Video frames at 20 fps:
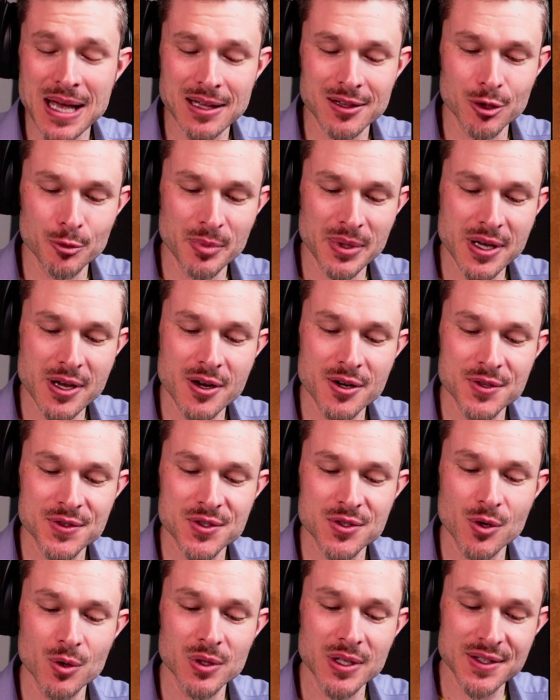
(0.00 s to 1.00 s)
a little bit here.
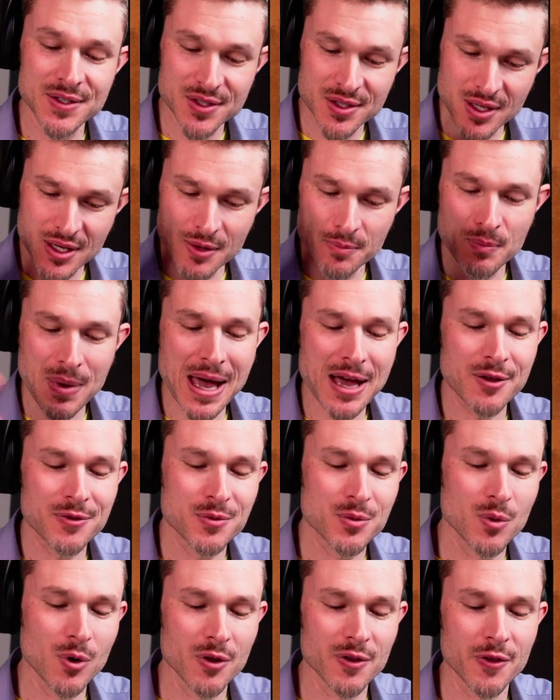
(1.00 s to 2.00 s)
So let's get back
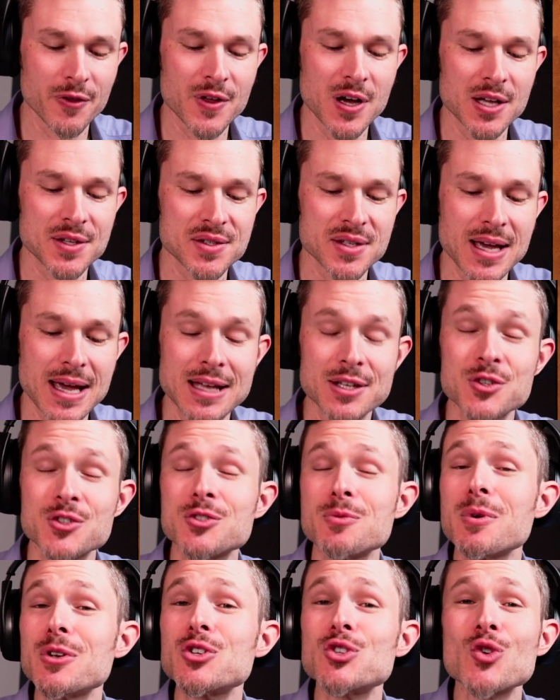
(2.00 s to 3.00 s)
through all the thoughts I had just
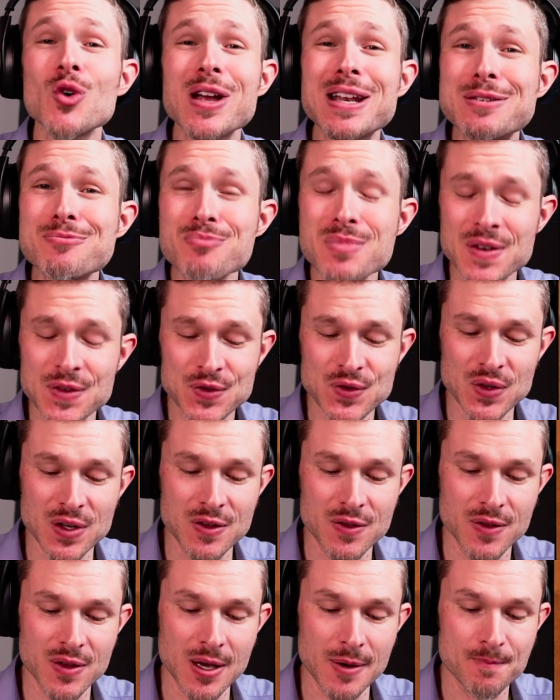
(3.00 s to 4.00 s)
to make sure I didn't miss
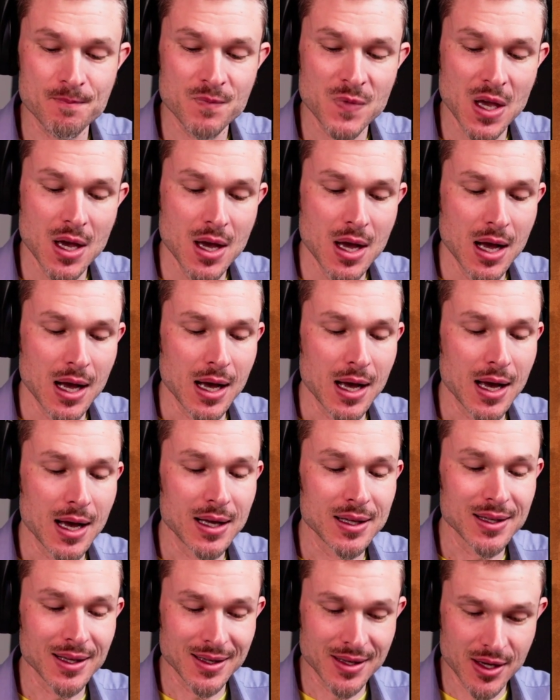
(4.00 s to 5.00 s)
anything.
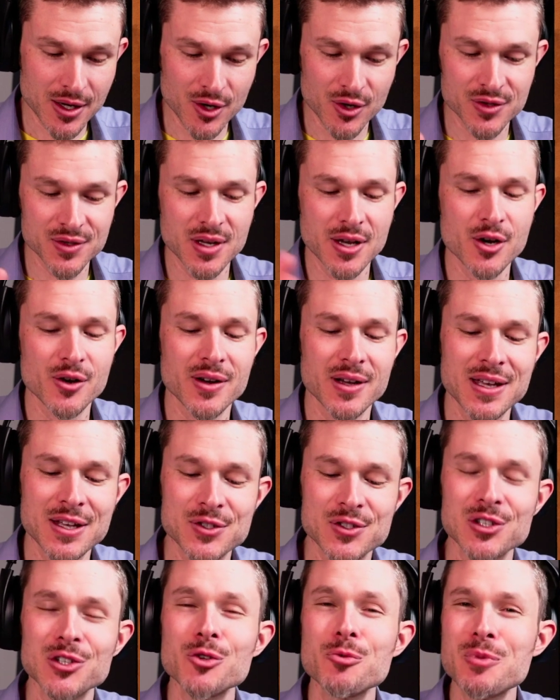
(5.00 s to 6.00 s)
Here again
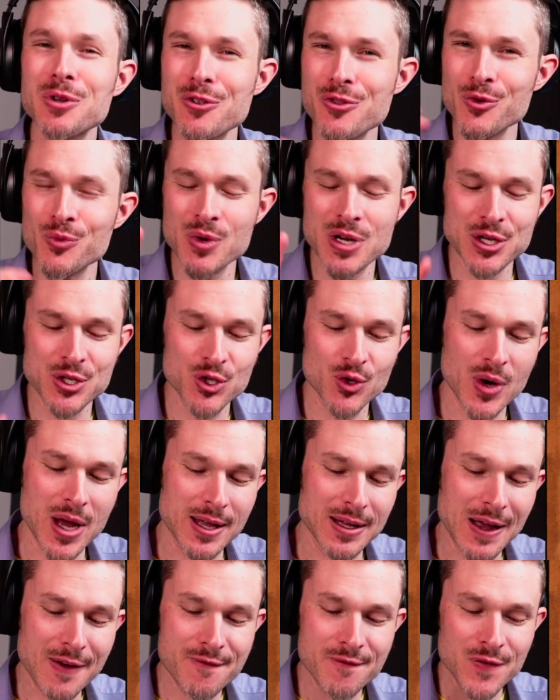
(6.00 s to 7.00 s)
is a little bit of the retread.
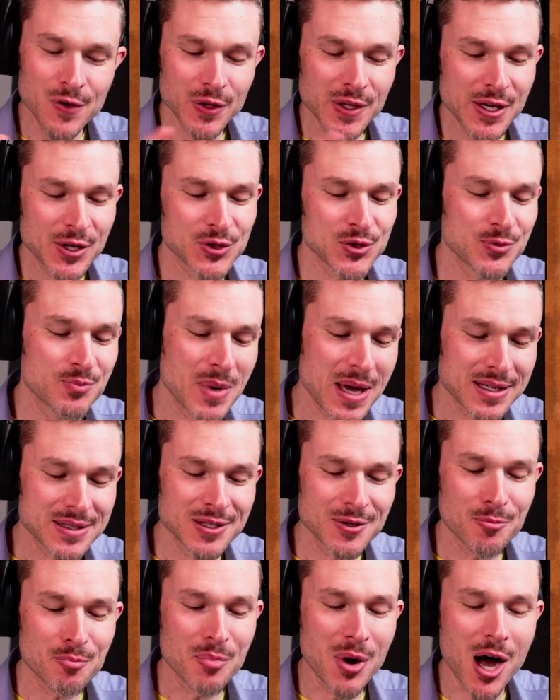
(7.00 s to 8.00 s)
I fully
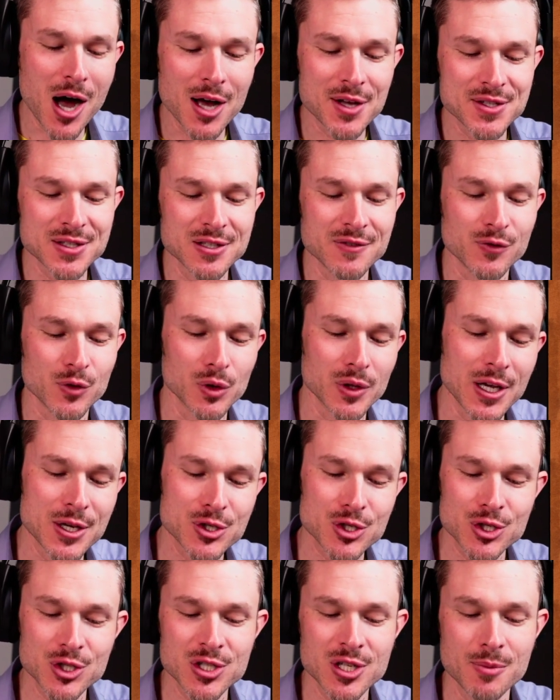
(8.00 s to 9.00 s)
expected a positive
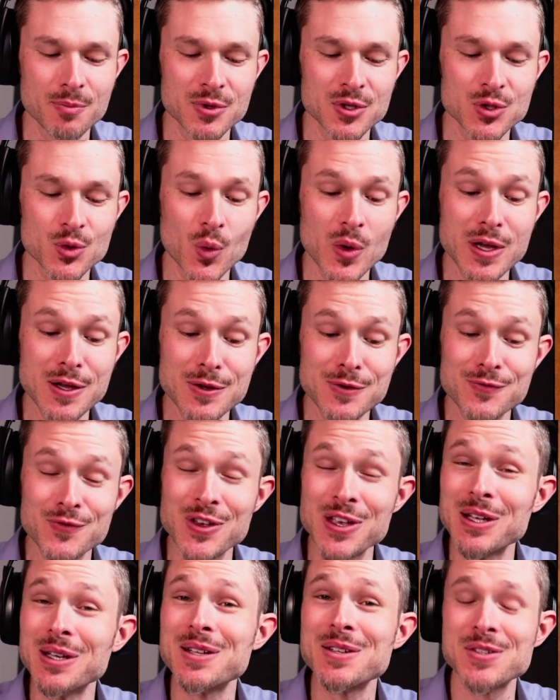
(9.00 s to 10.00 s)
relationship between
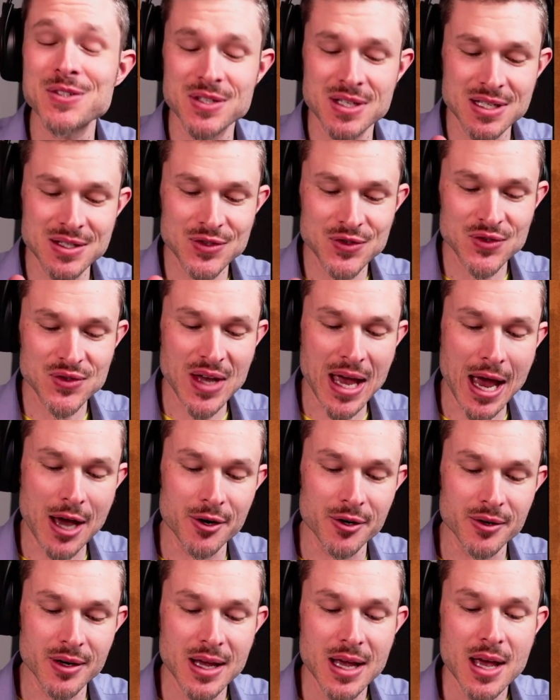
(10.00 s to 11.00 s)
Venus and
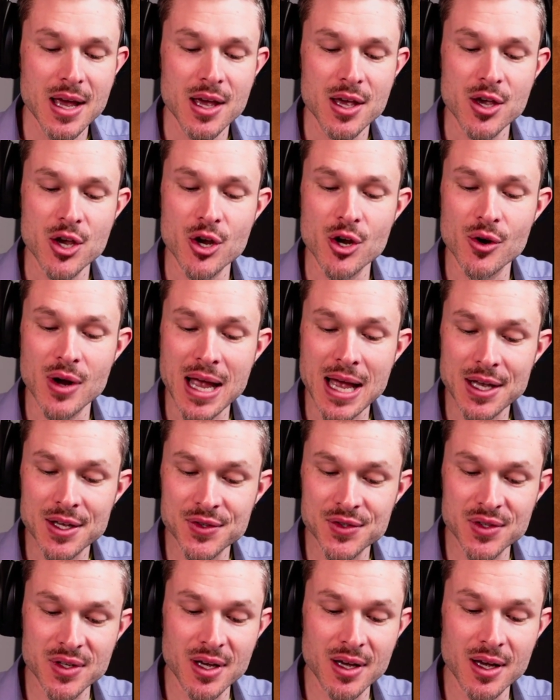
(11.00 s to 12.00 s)
Saturn here
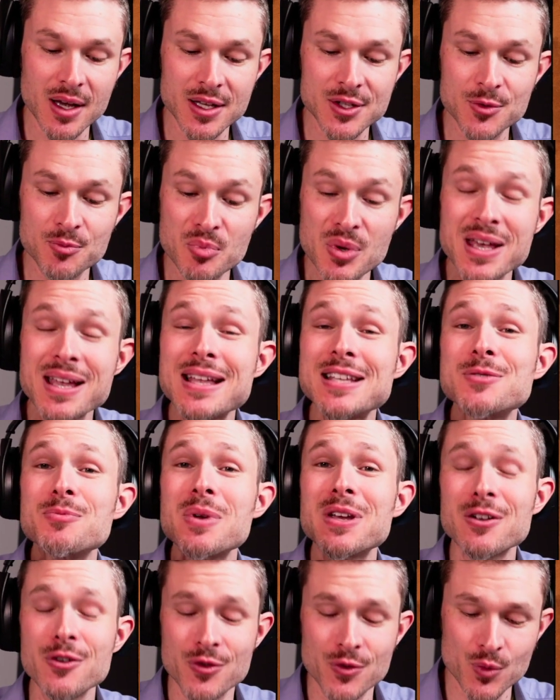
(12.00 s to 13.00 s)
as it's
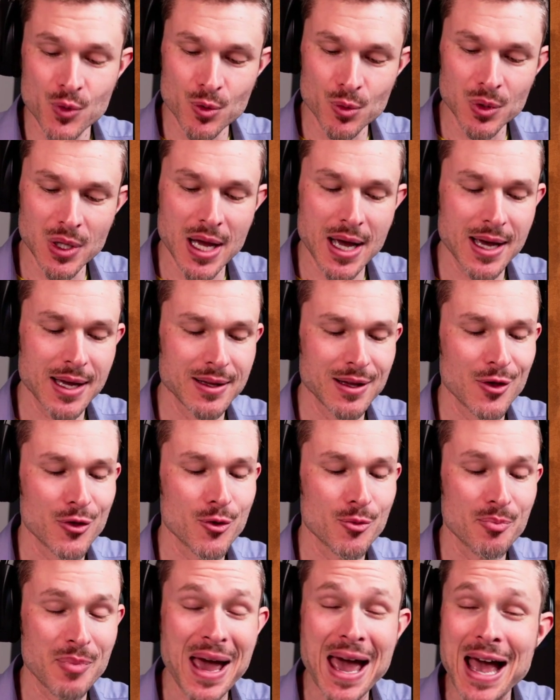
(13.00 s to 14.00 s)
been a through line the
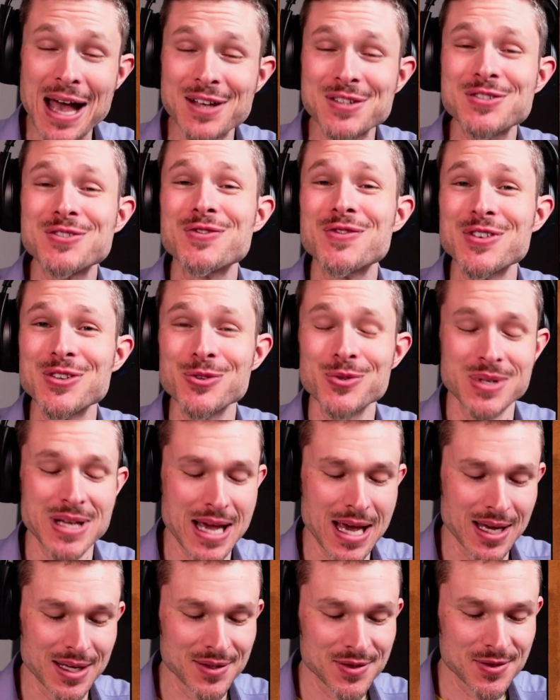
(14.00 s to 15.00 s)
past few
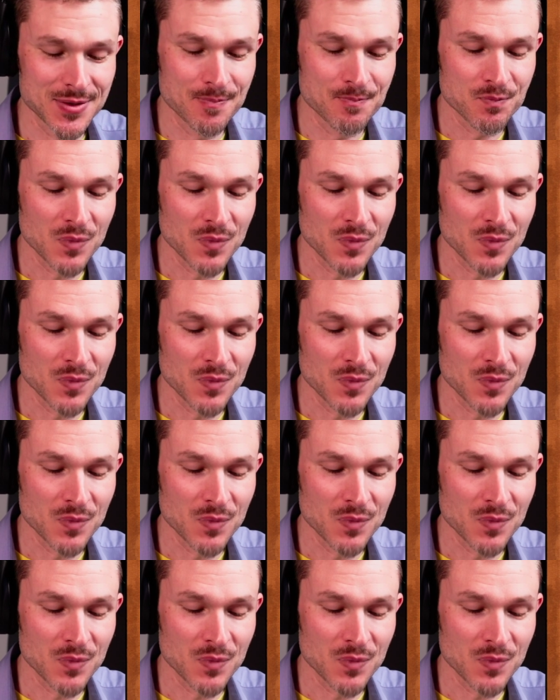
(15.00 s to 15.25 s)
days.